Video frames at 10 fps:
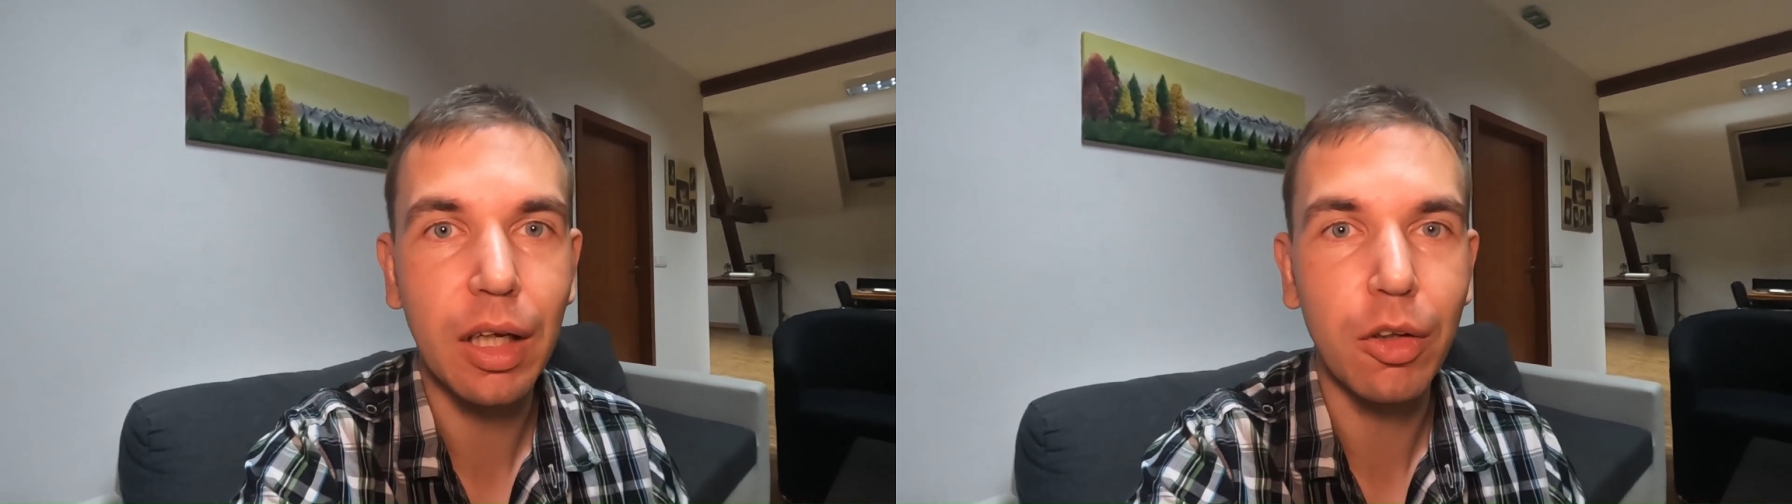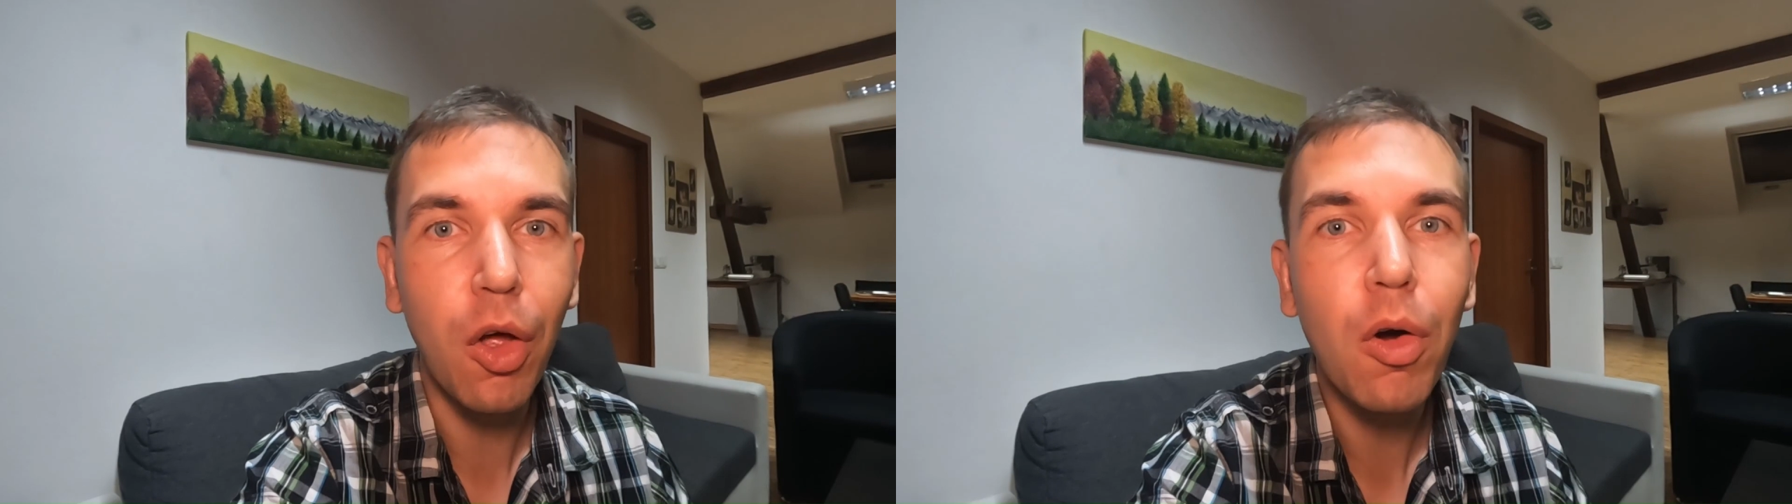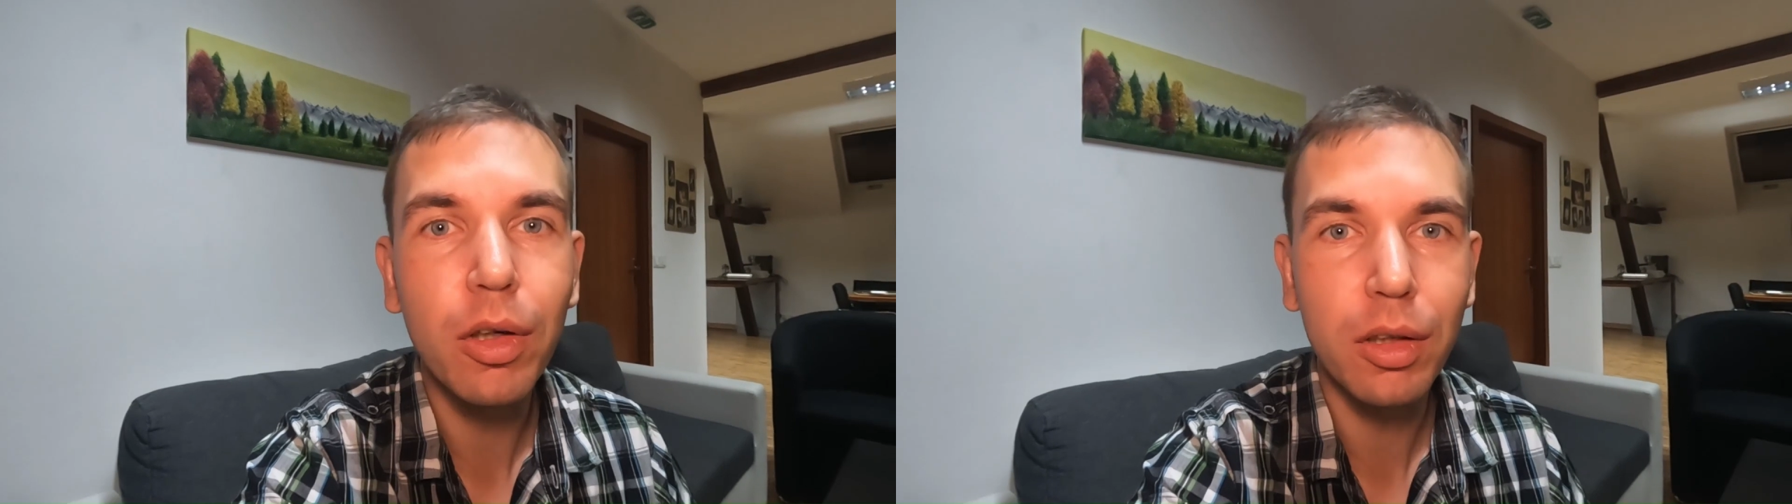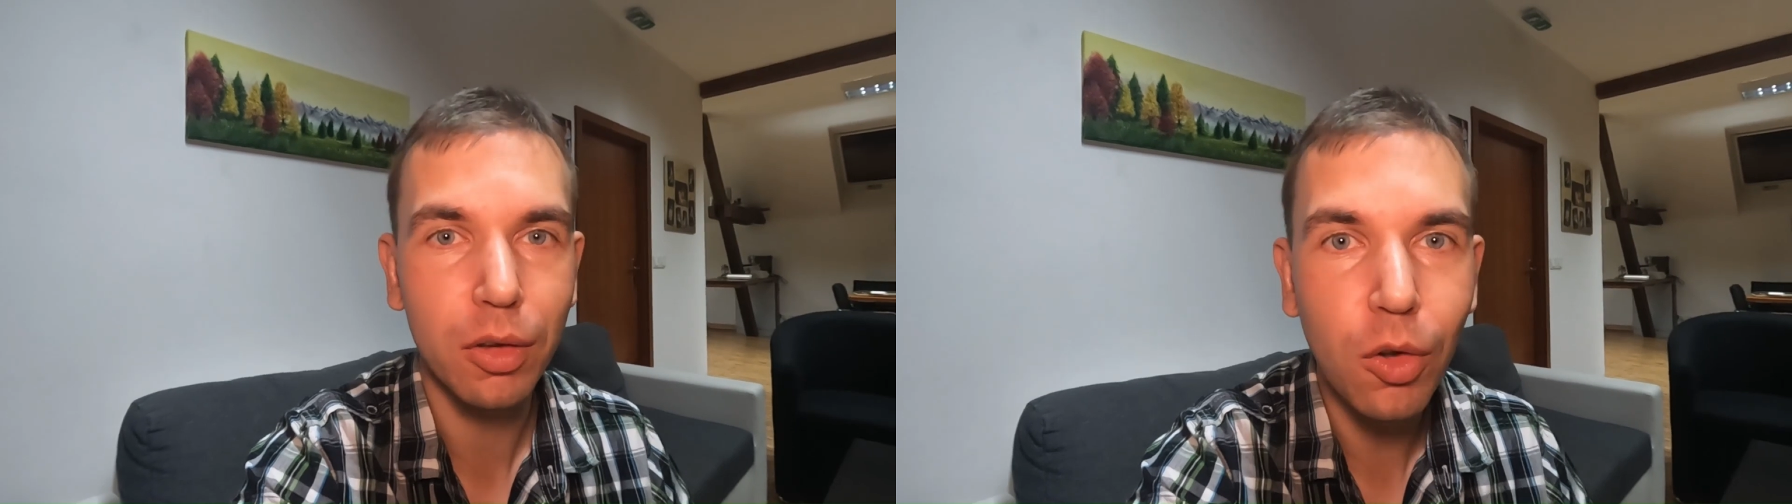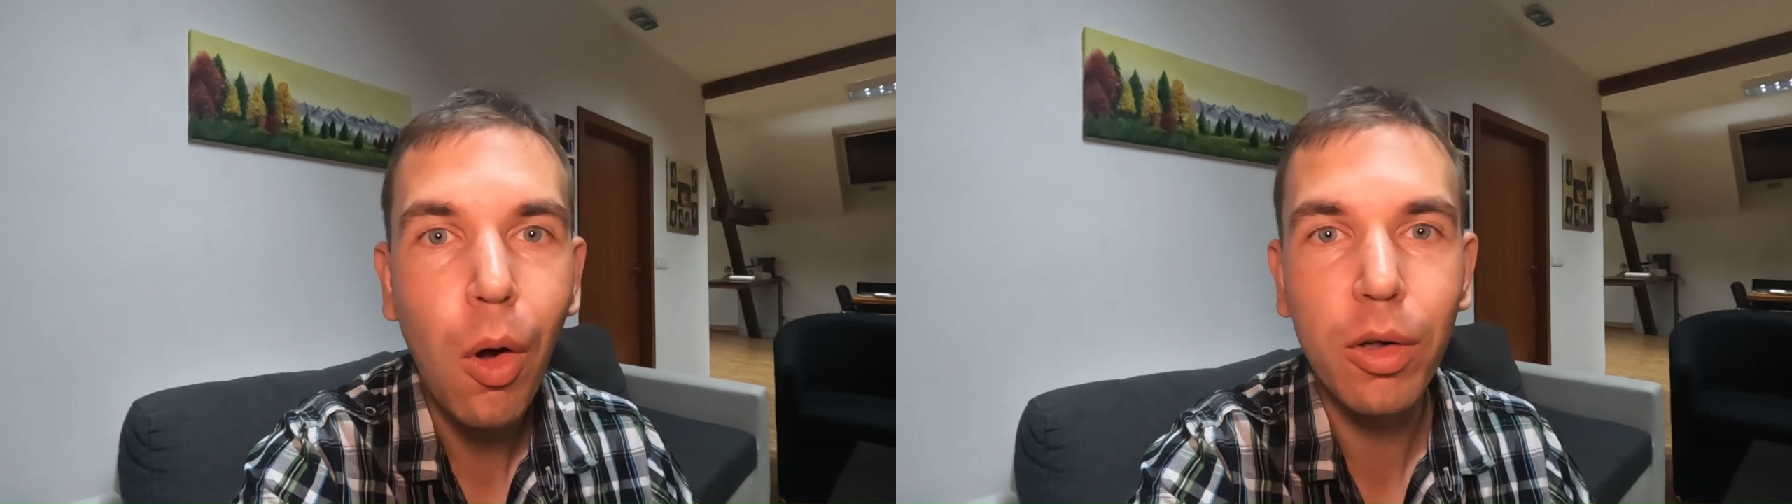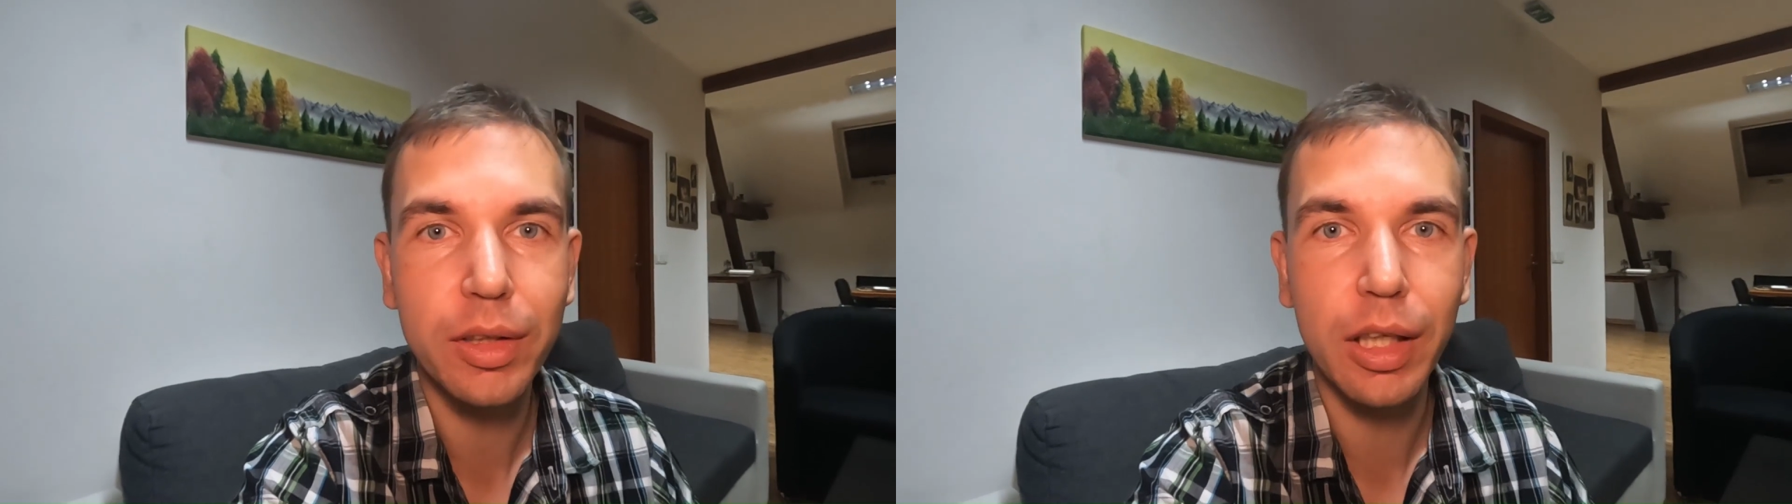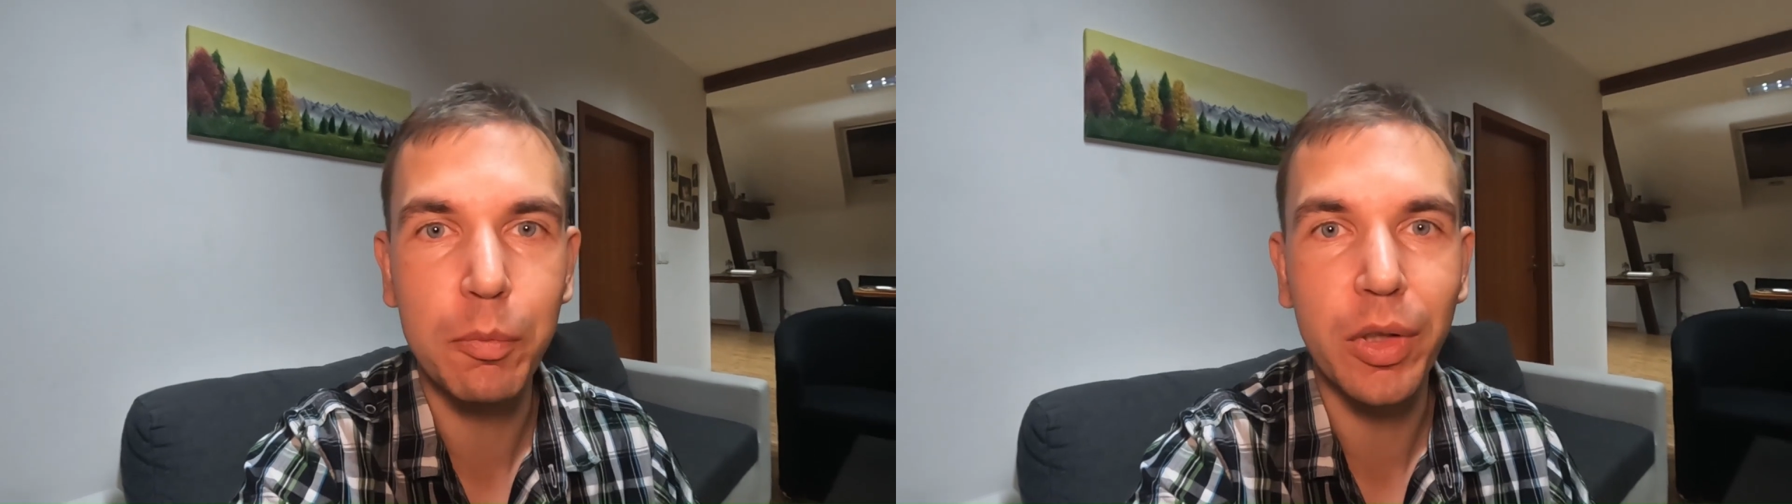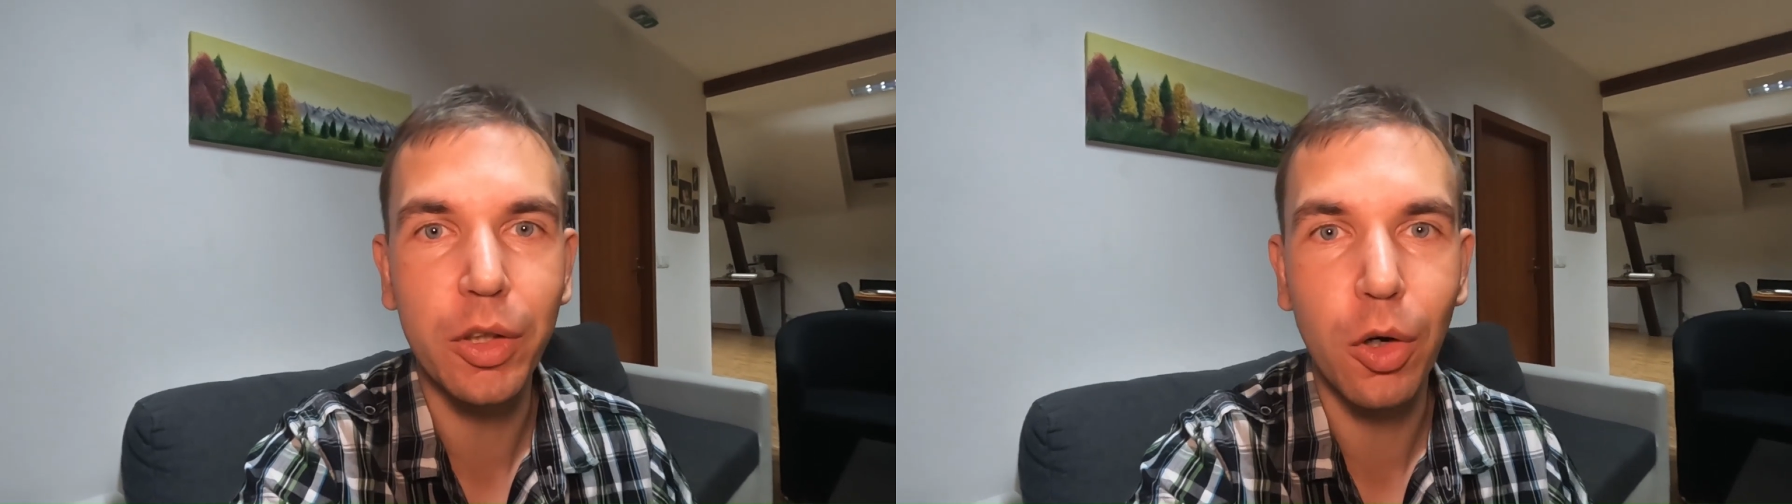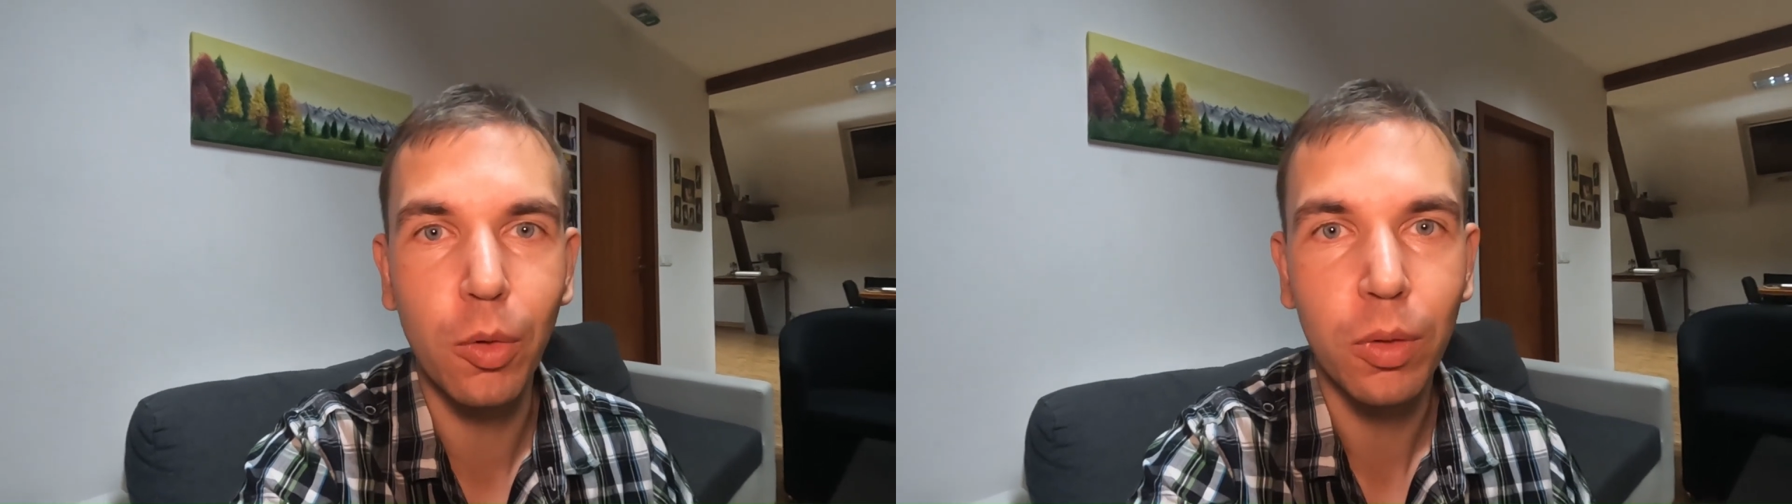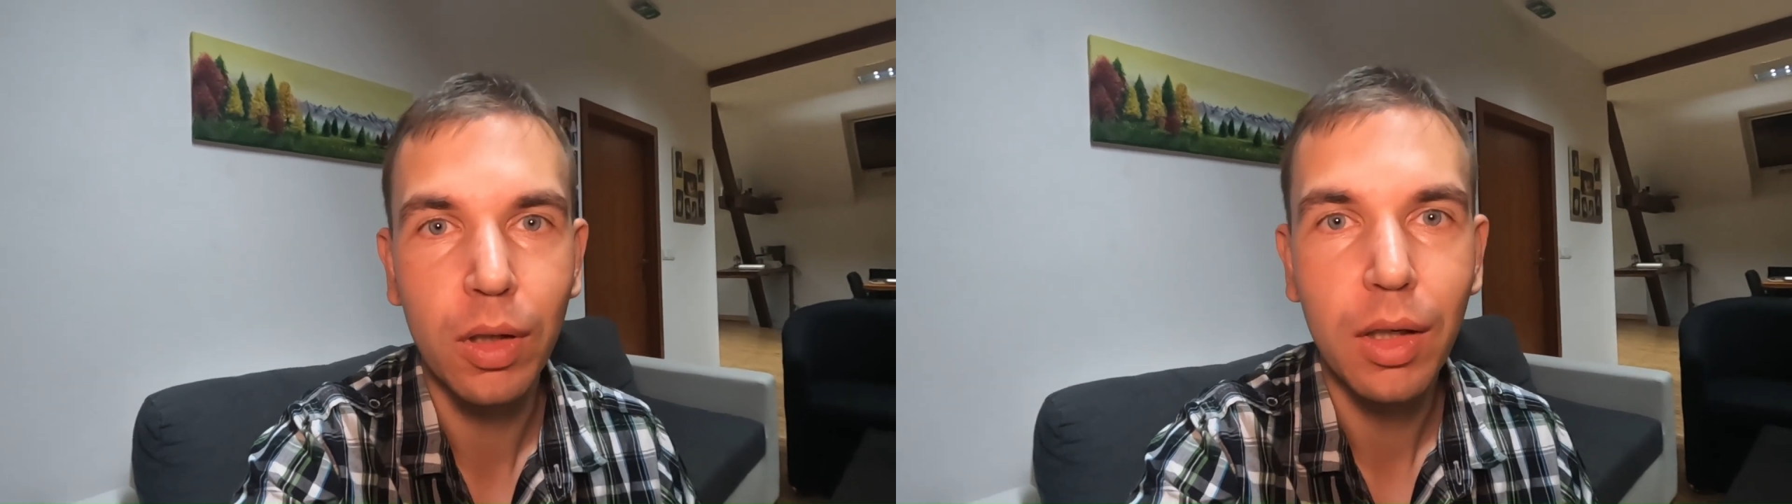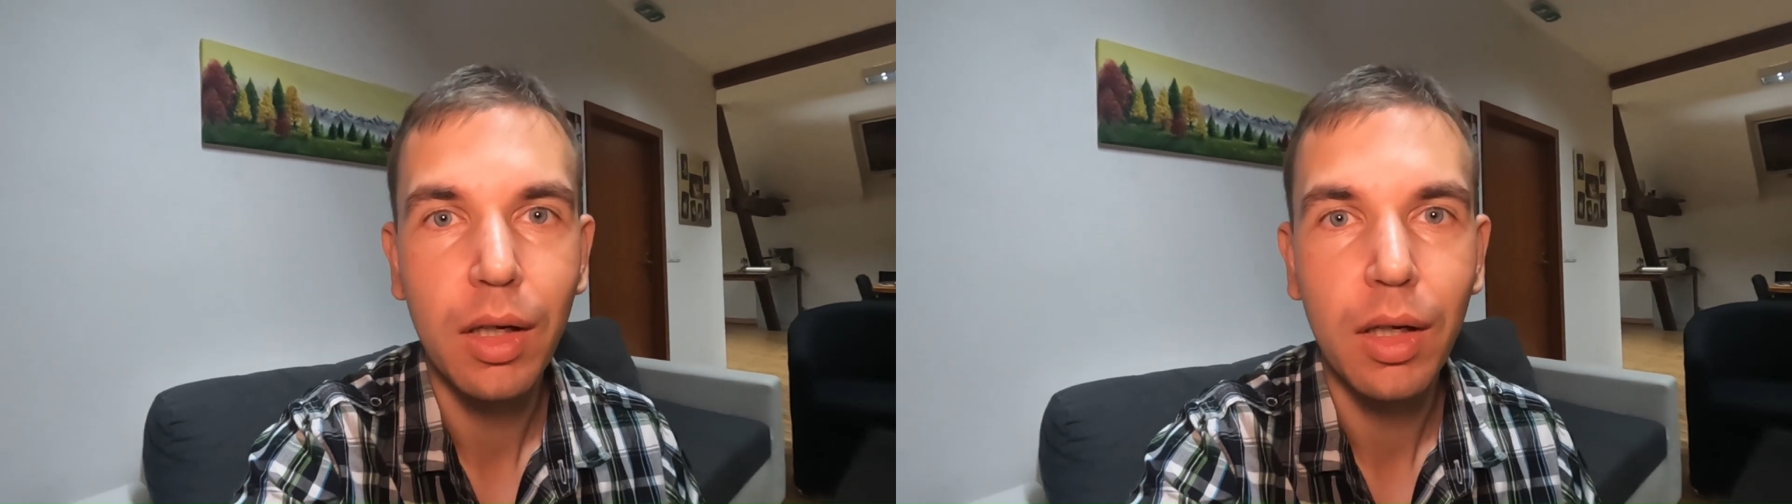a long time ago,